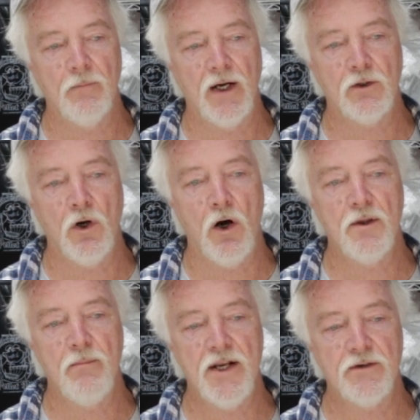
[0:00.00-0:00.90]
I called
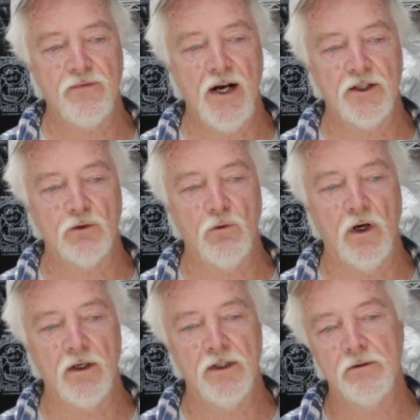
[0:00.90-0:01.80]
the manufacturer,
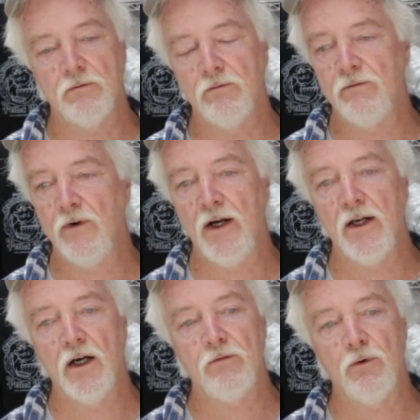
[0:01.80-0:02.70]
Rutland, very
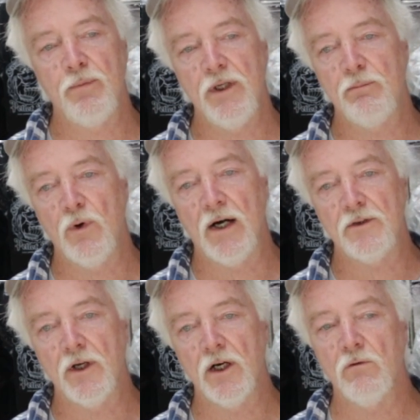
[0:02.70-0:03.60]
helpful people
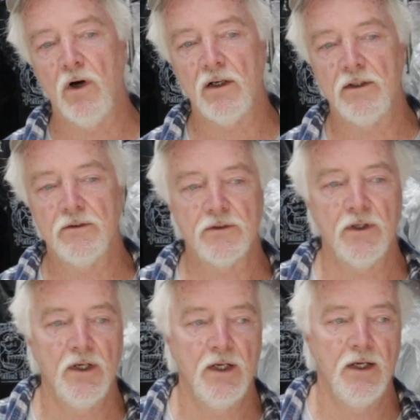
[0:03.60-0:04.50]
out there at Rutland's,
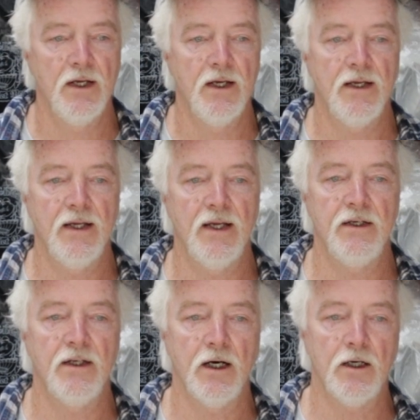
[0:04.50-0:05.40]

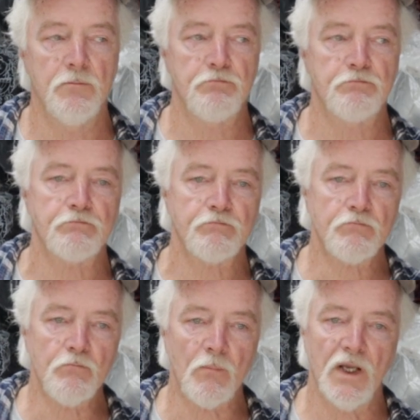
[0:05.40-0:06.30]
and
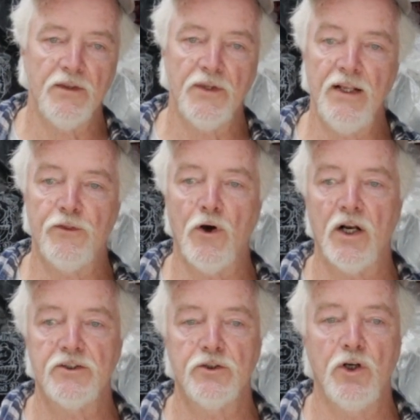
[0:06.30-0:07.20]
they thought
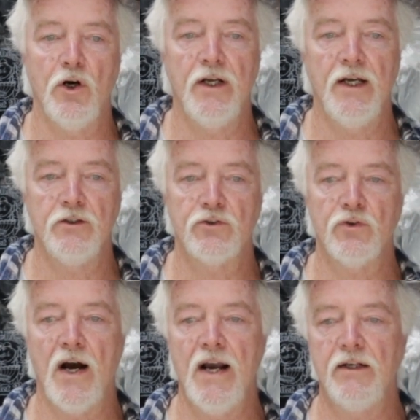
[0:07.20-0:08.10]
I should go ahead and
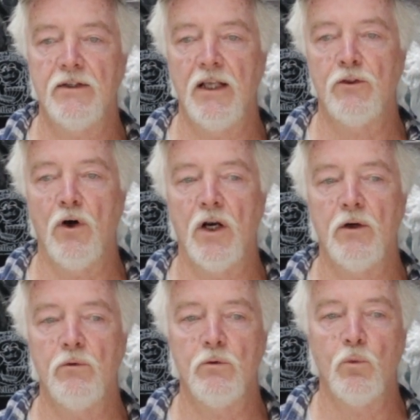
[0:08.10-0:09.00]
try it. They thought
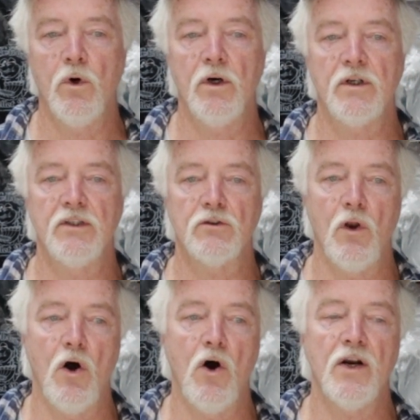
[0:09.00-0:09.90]
it would work as
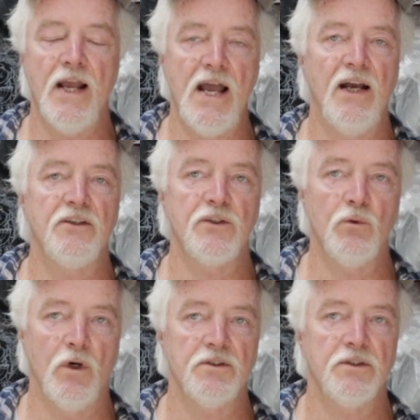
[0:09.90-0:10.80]
long as it
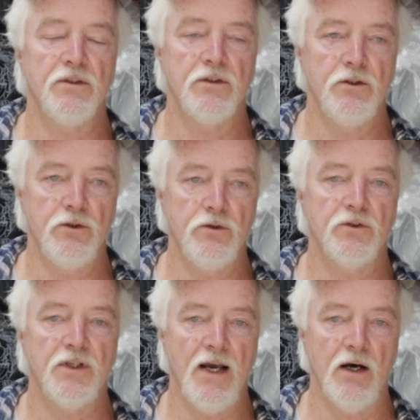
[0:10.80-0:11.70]
wasn't
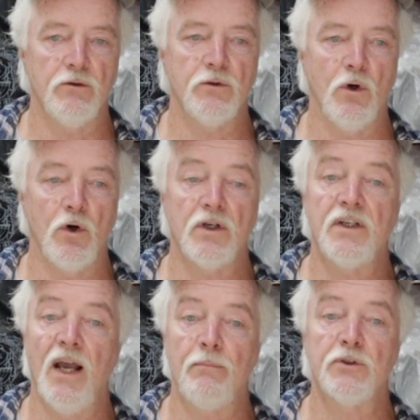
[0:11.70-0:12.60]
used out or
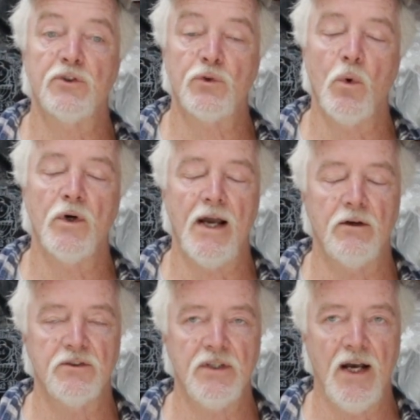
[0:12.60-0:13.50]
stored
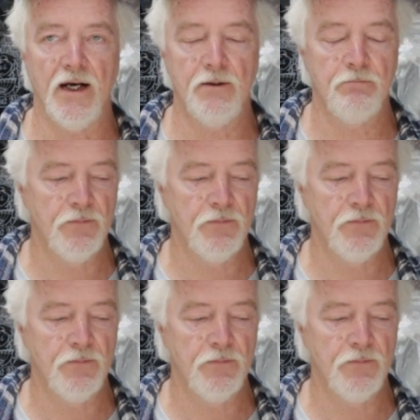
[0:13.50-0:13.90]
outside.